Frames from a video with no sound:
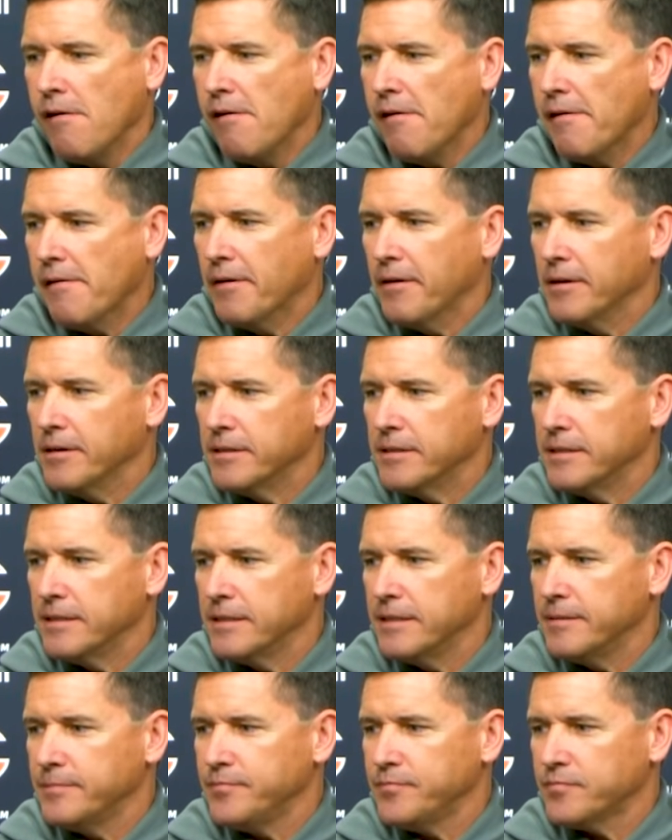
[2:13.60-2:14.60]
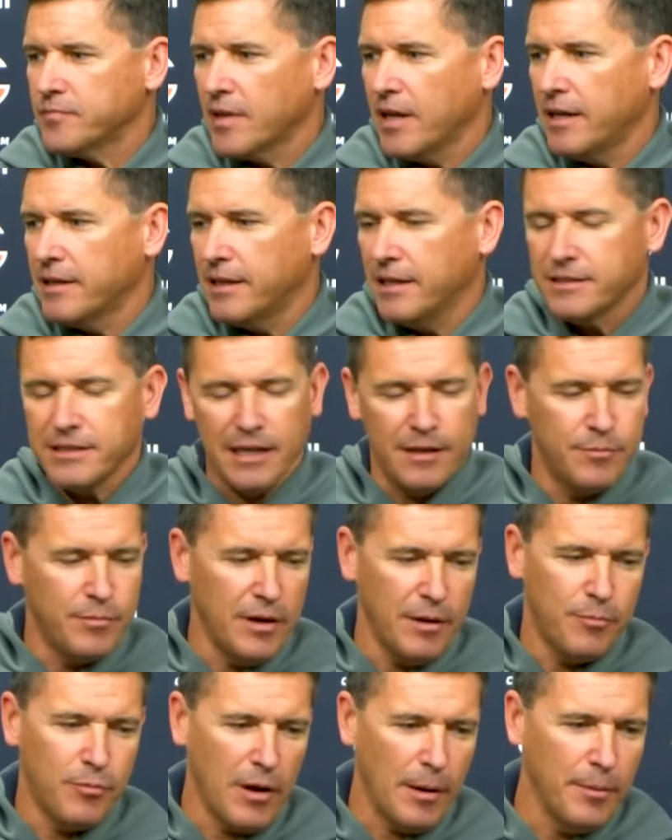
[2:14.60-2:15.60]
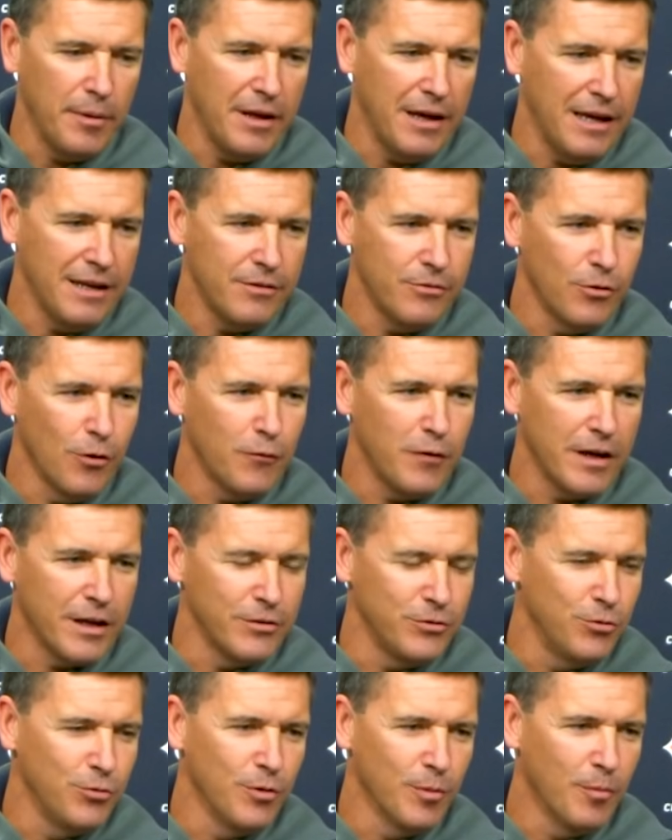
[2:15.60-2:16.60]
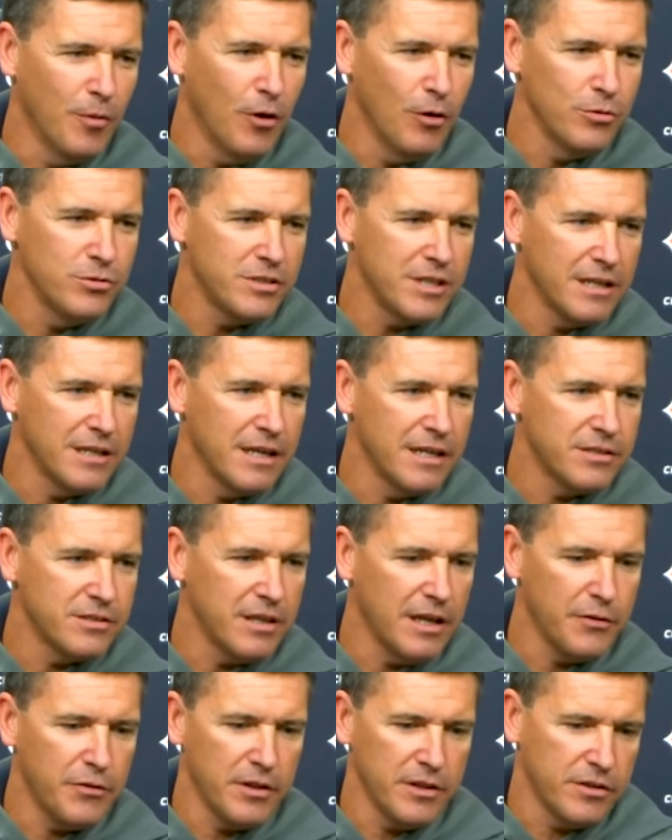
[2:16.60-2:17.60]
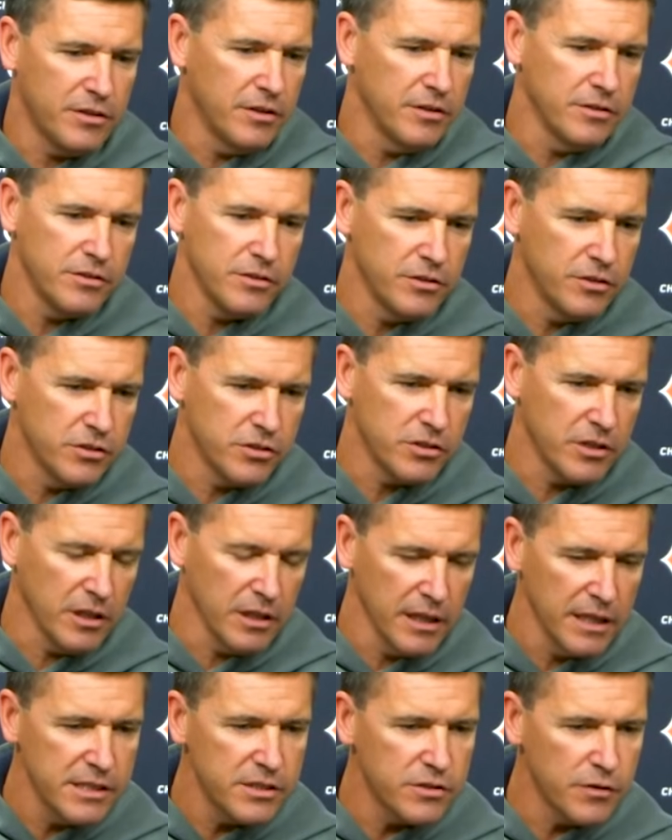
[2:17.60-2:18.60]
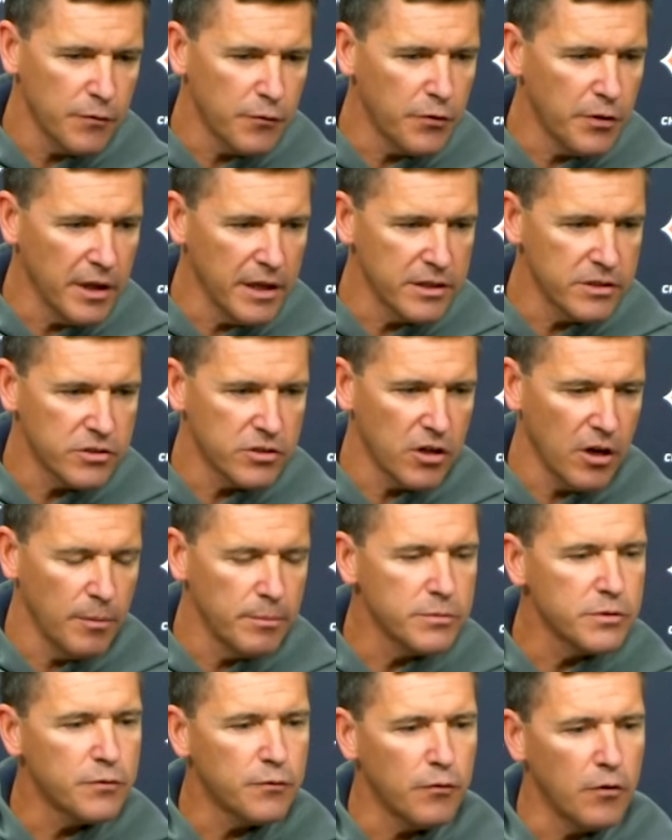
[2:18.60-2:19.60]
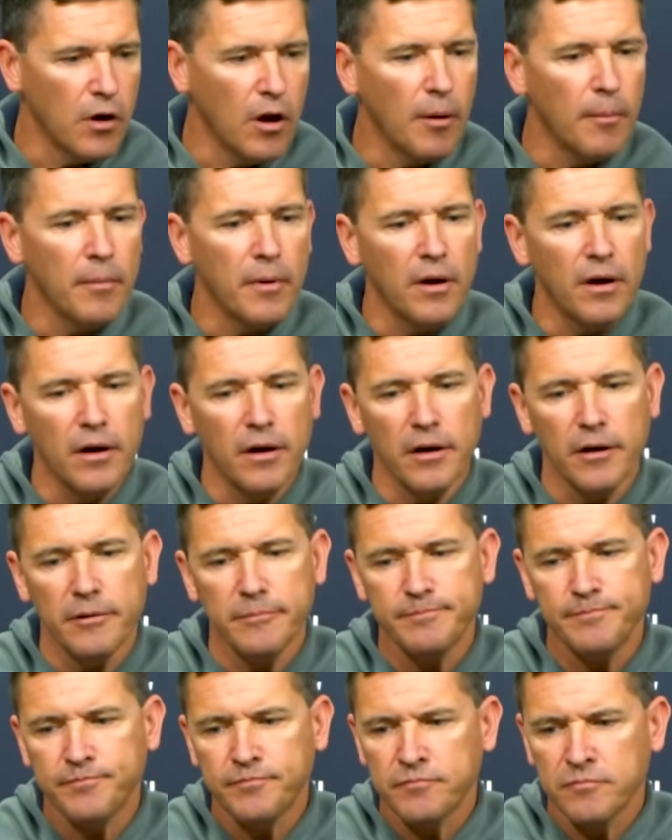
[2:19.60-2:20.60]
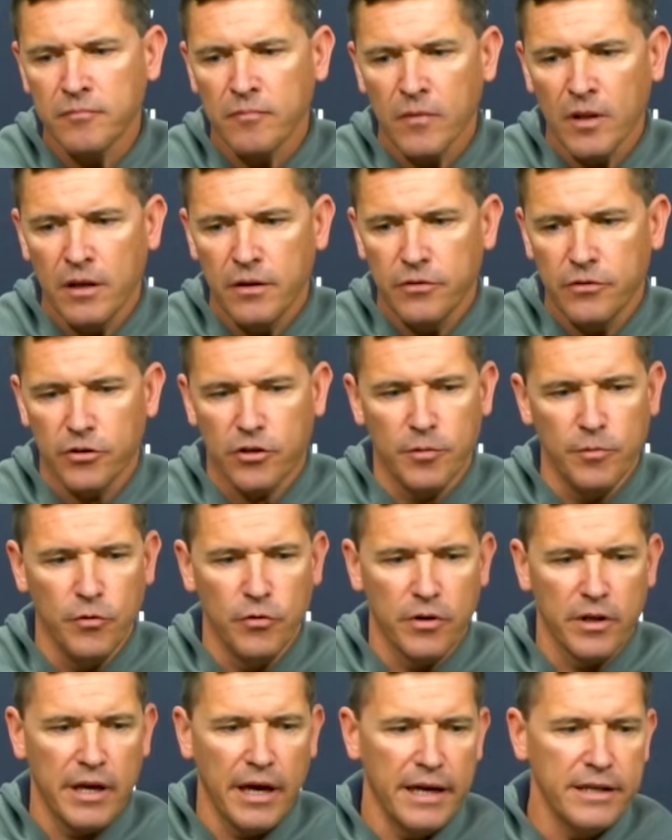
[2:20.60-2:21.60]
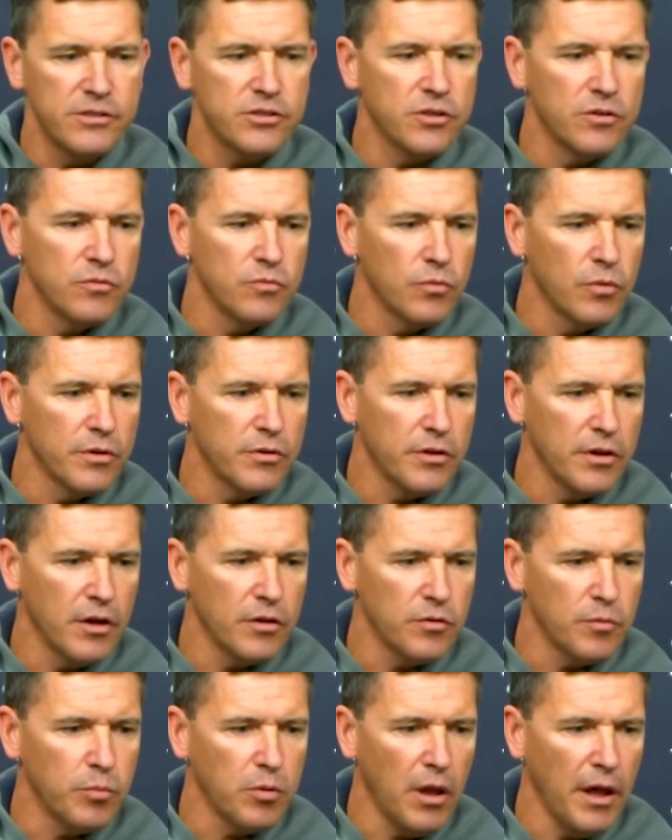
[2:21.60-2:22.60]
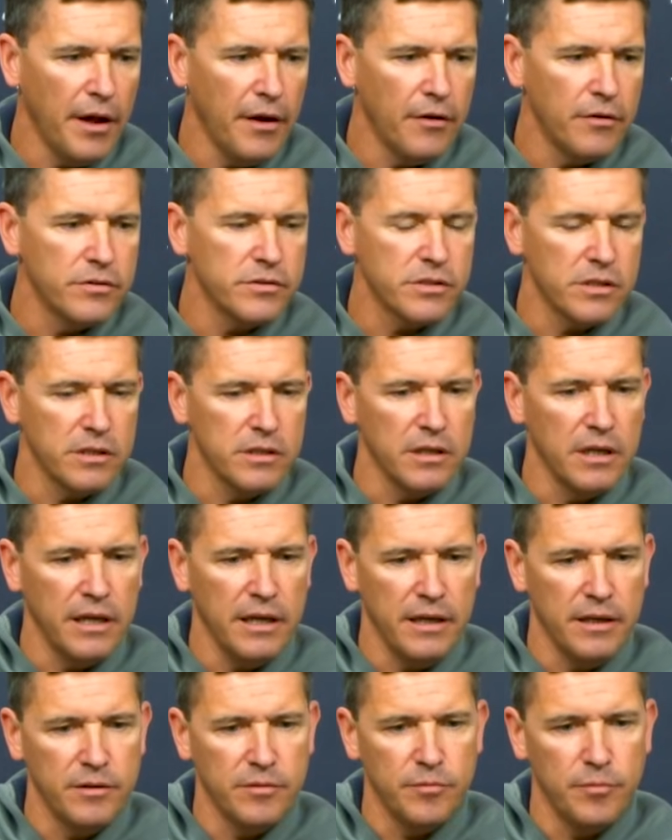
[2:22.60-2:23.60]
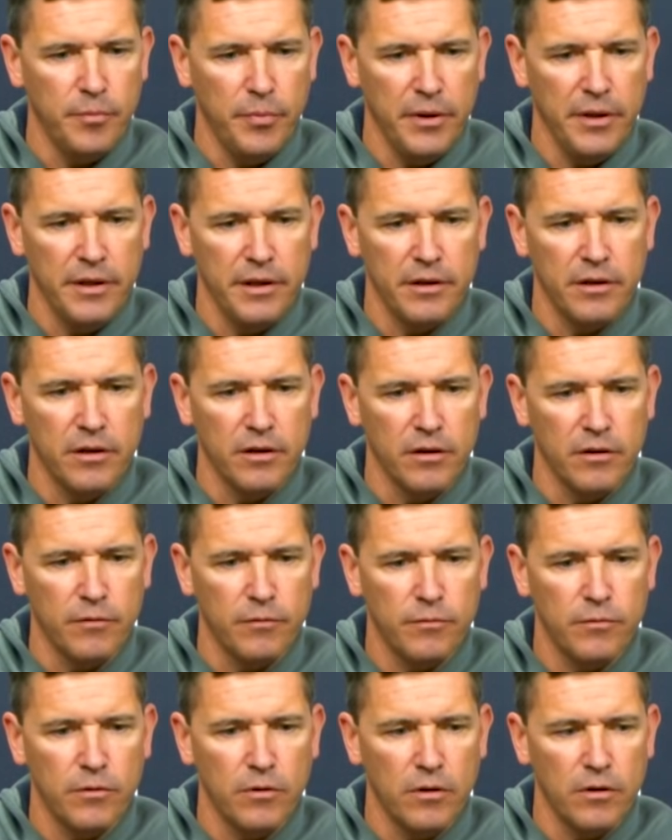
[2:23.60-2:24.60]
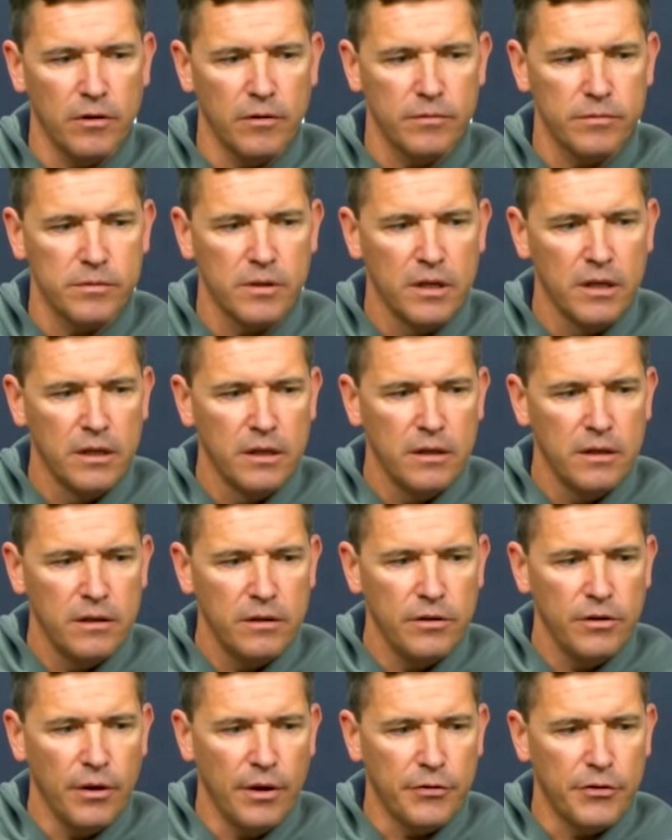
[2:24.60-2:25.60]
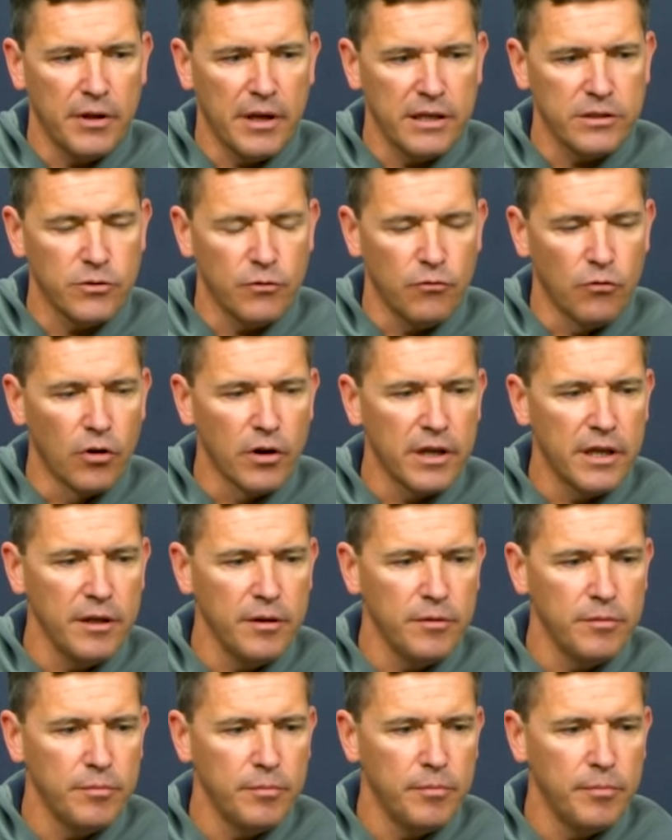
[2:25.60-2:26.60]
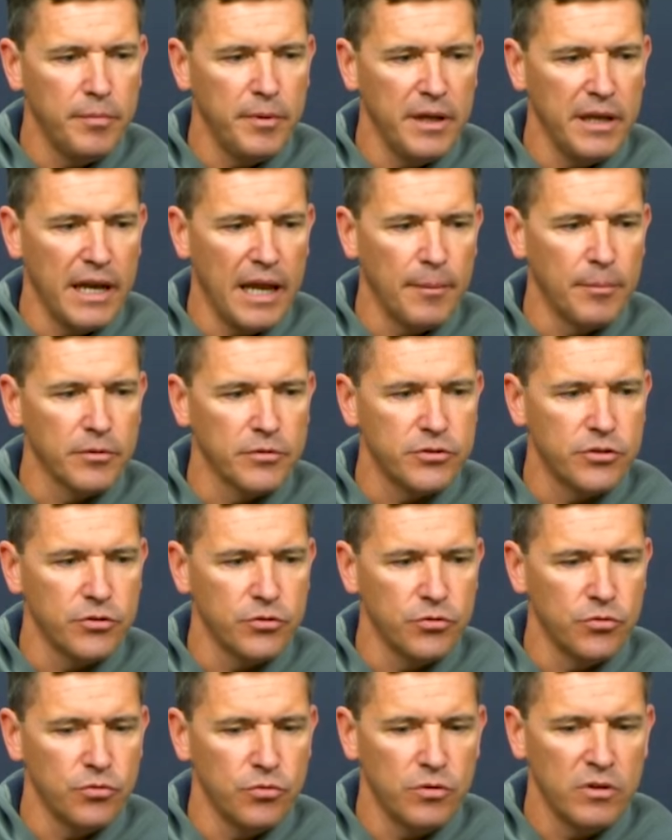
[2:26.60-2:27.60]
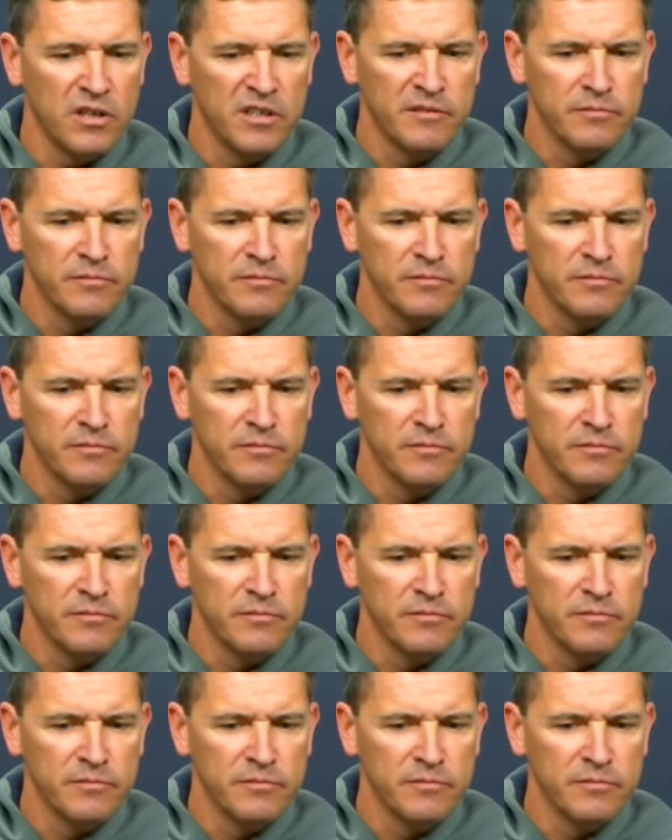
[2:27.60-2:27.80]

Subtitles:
Oh. I guess I don't know if I could do the most. I guess I think just the list of things comes from the communication with the other players and being, I think as a rookie, being able to